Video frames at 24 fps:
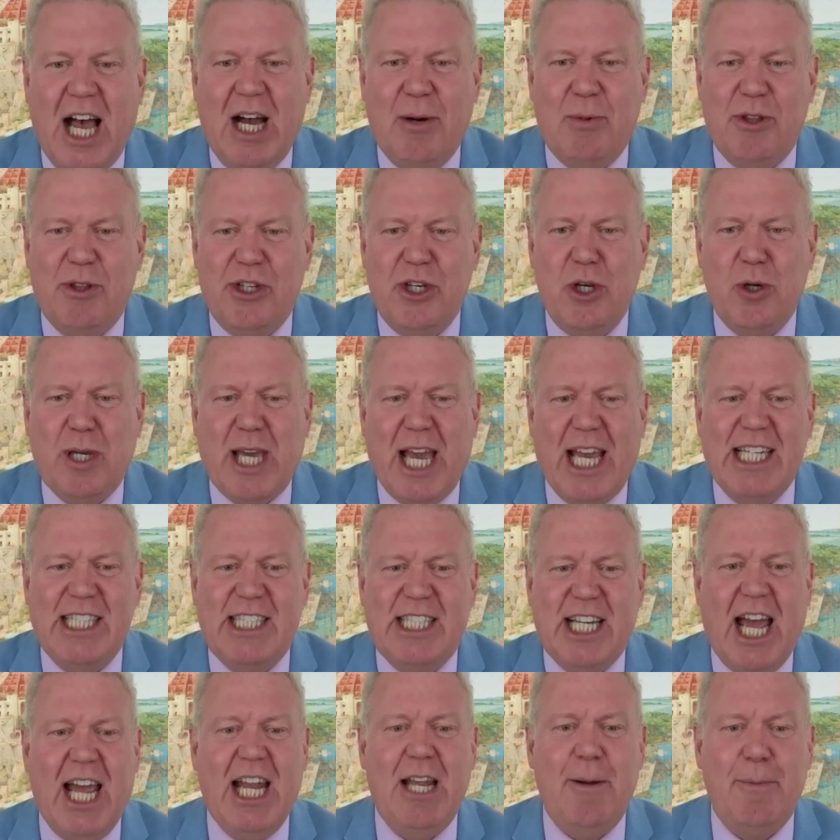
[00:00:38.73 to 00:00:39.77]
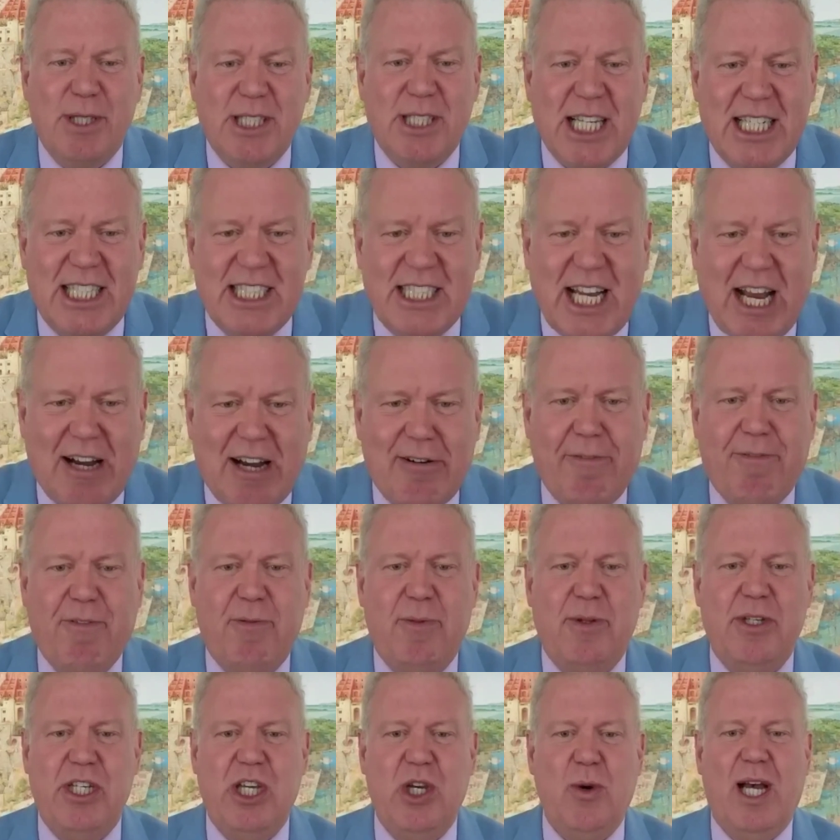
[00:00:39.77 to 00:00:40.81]
With the UK 10% tariff from
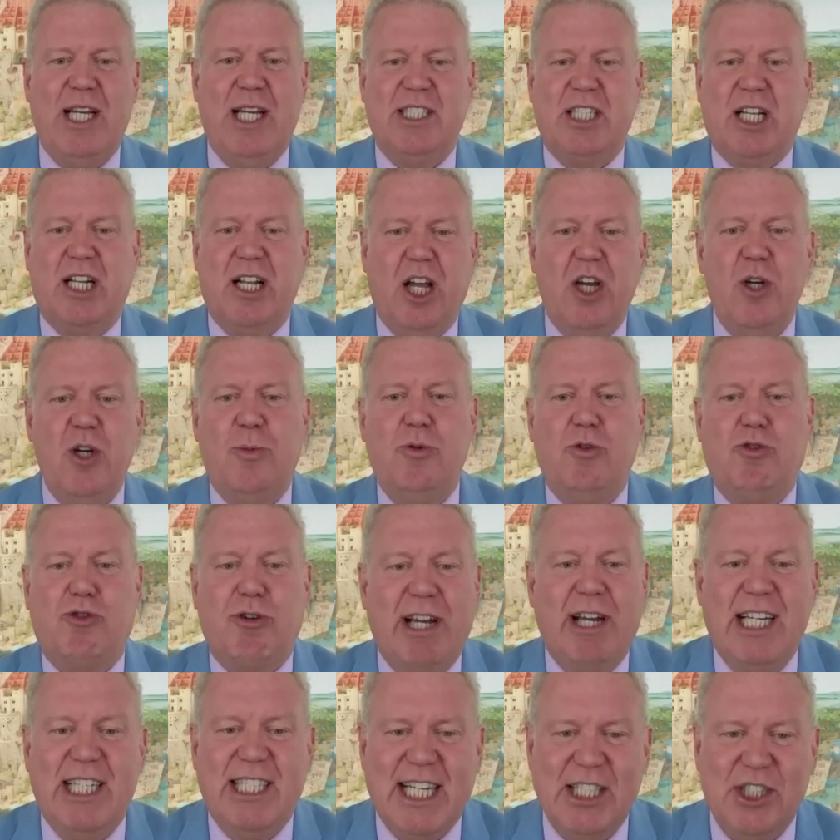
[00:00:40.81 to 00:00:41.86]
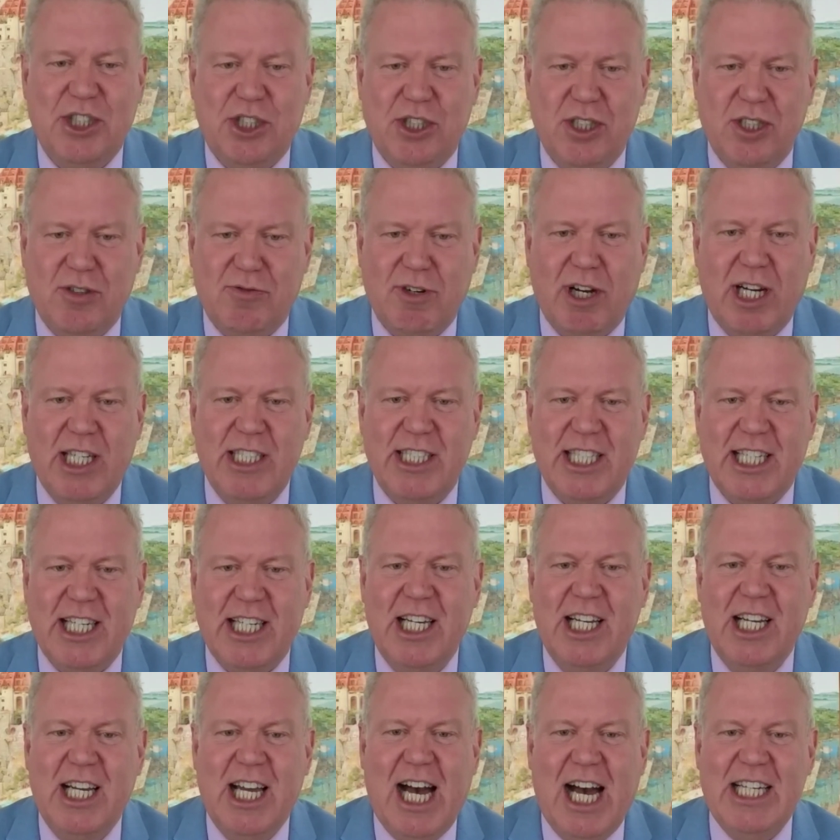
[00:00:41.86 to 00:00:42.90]
the US, global trade tensions rising,
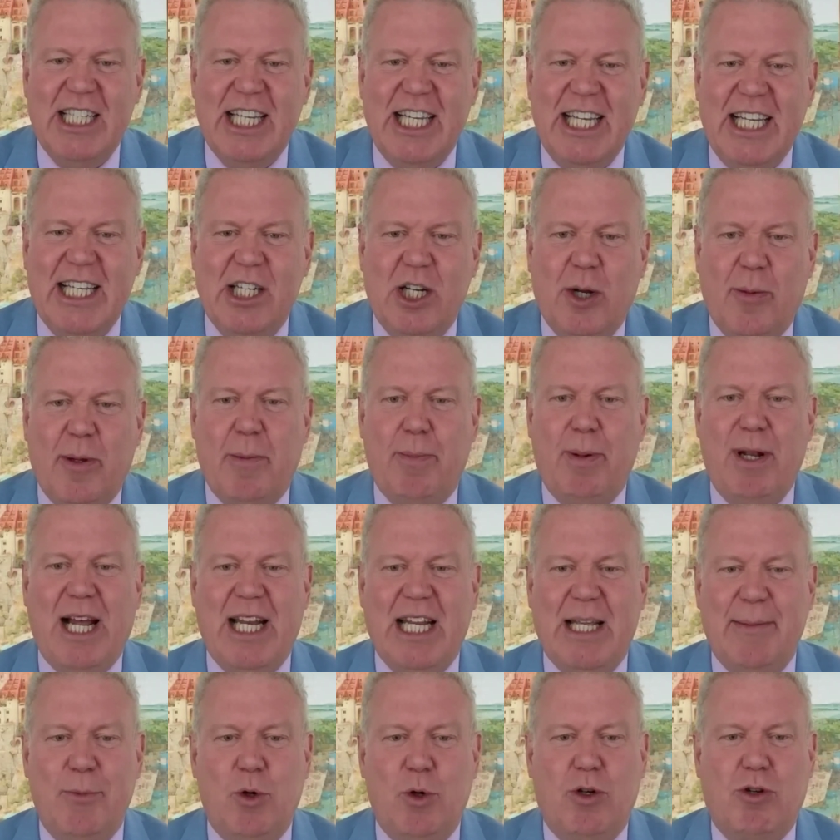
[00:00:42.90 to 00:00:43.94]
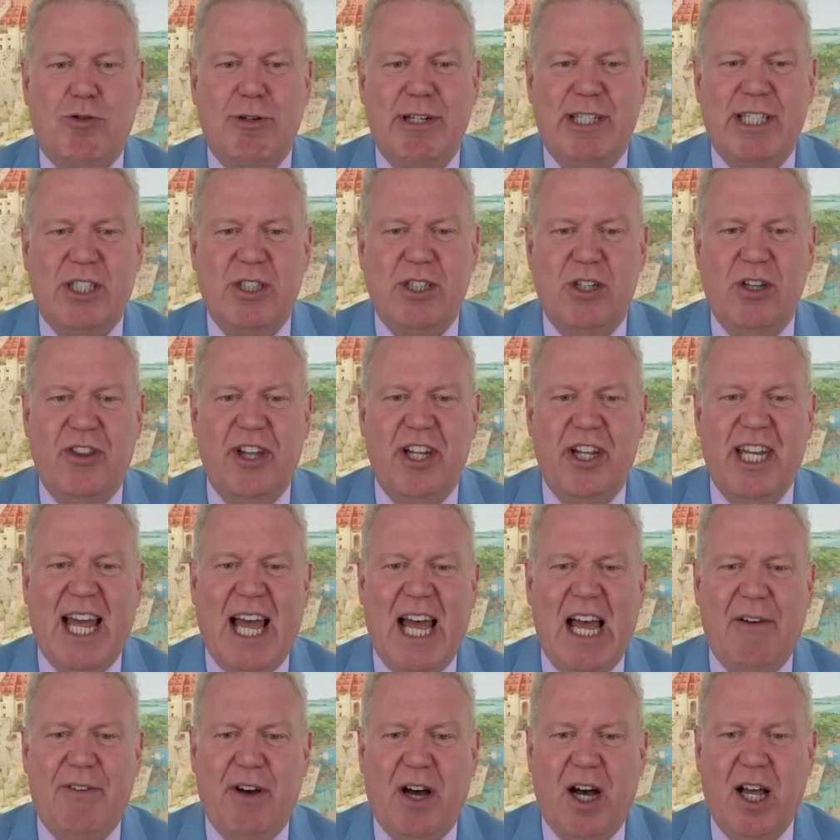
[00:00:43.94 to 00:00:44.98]
and economic planning more critical than
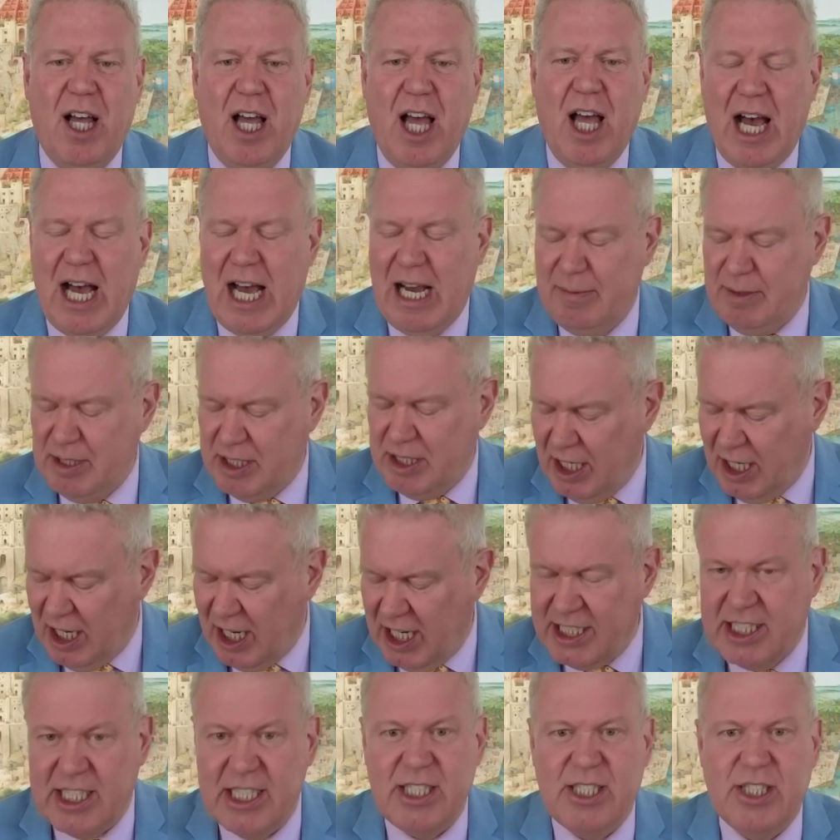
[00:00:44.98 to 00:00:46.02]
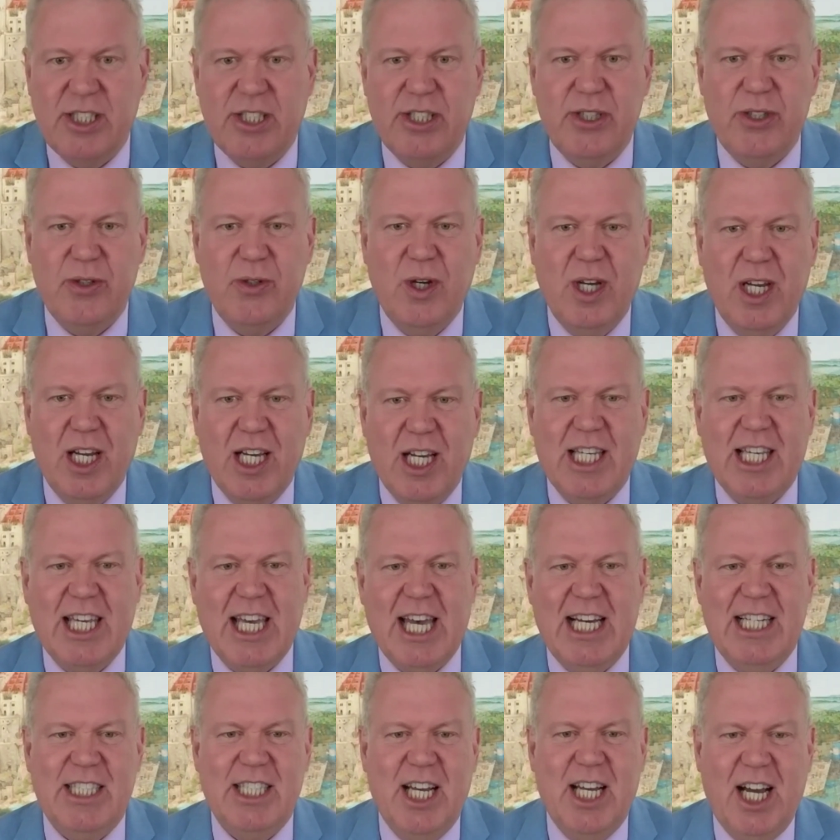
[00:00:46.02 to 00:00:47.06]
ever. I'm delighted to
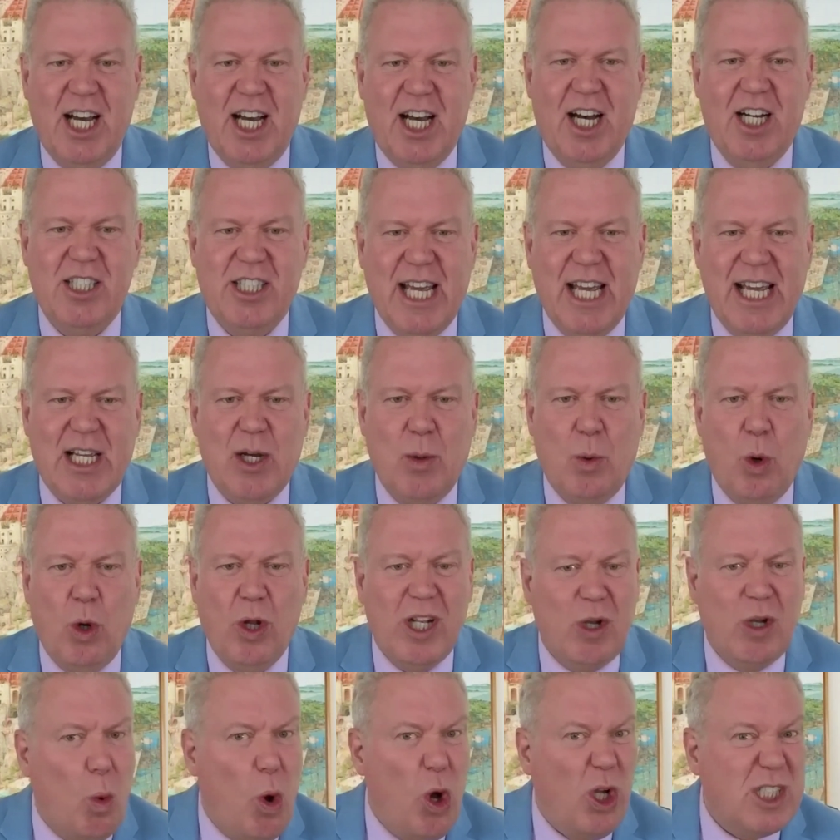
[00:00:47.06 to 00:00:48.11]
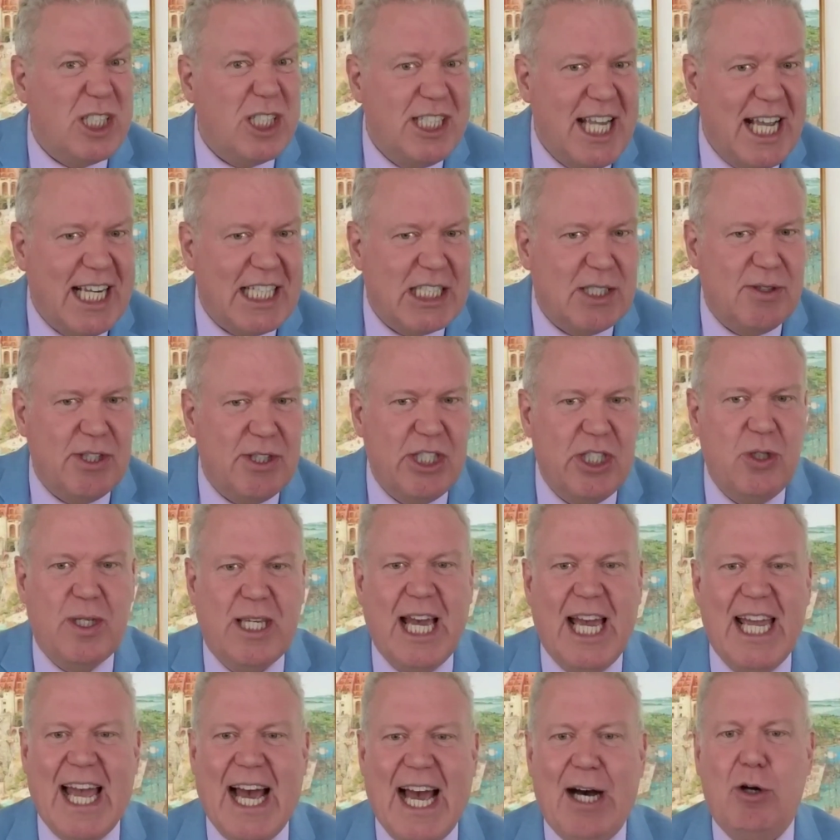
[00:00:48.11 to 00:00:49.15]
get her take on what's next for the
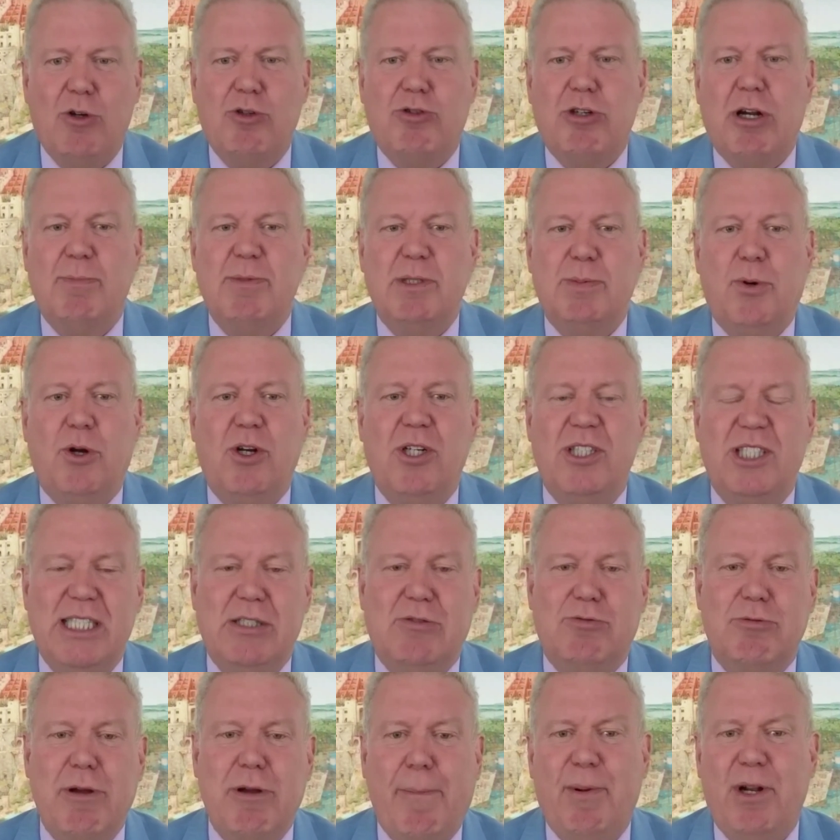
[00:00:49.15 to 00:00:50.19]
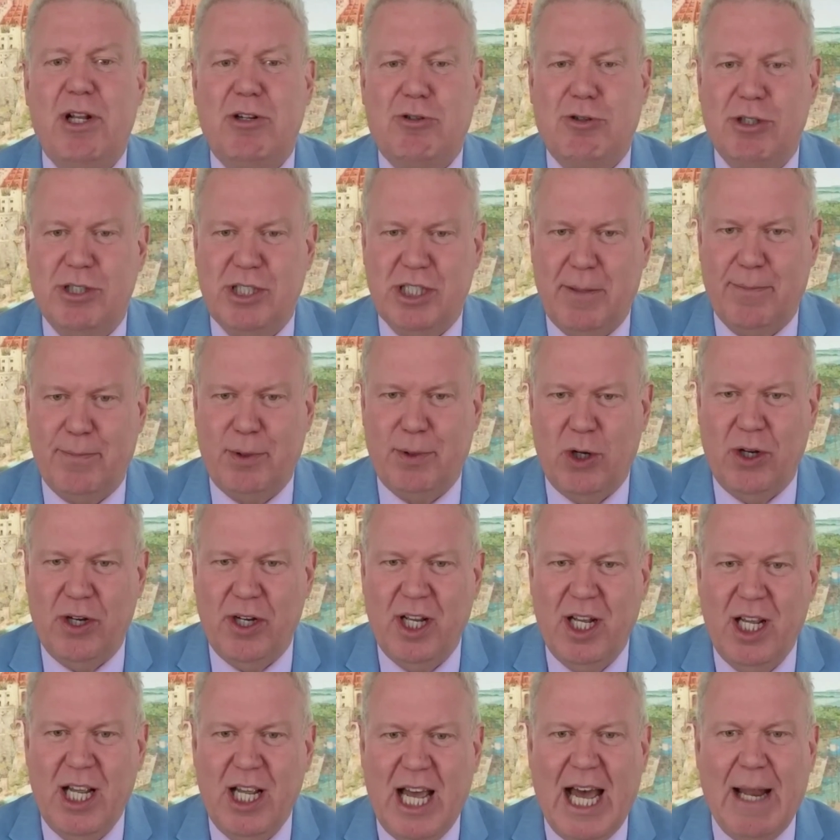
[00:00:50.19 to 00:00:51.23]
UK, how Trump's policies ripple across the pond,
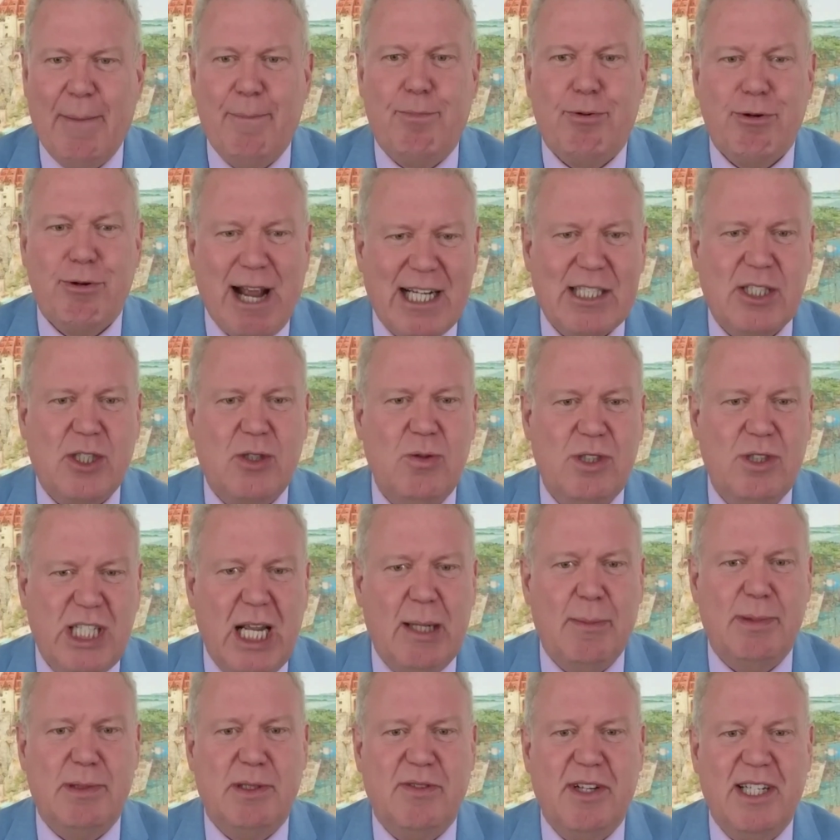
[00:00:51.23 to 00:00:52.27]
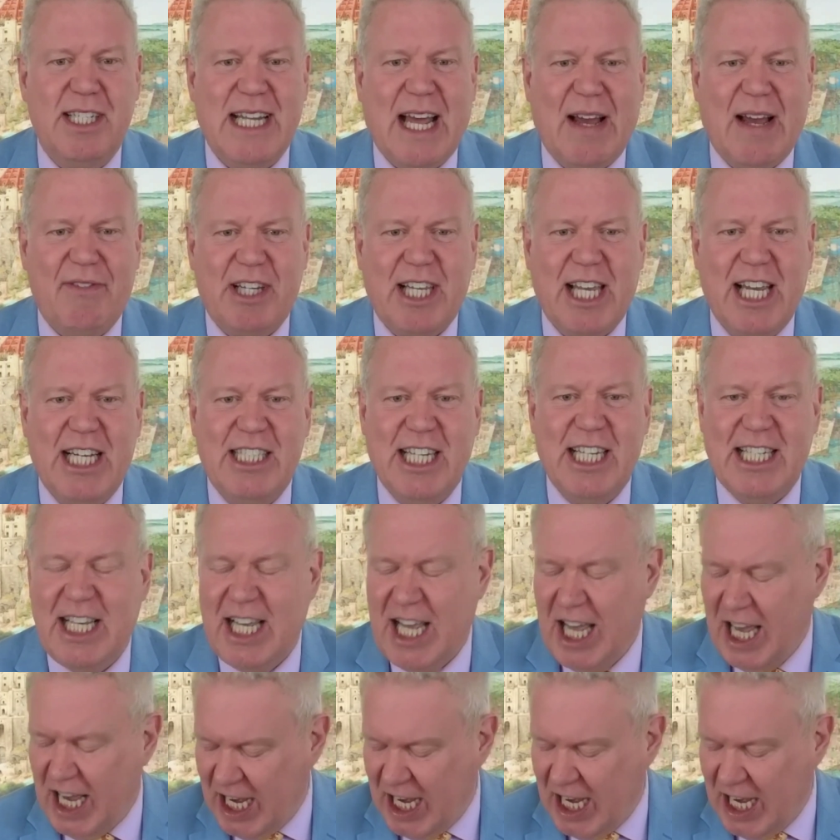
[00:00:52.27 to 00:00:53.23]
and practical tips for navigating